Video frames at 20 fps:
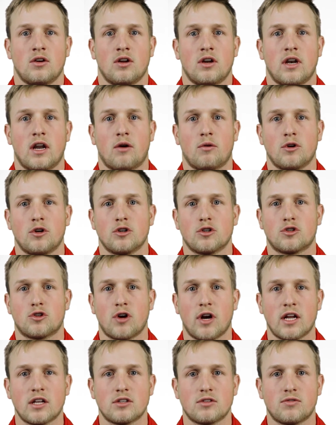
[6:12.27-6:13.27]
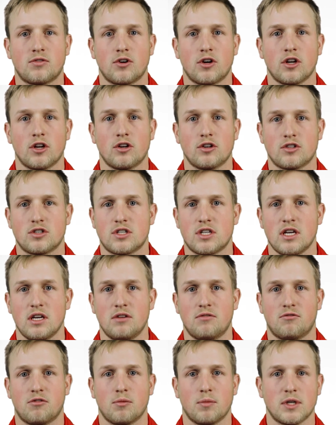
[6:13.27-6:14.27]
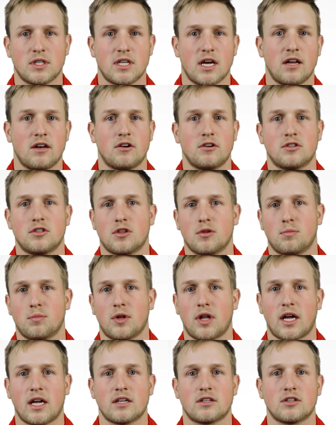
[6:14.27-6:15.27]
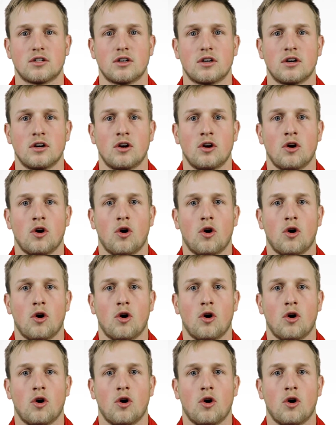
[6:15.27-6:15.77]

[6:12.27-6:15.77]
Now when you're transferring your seed from a tender to the planter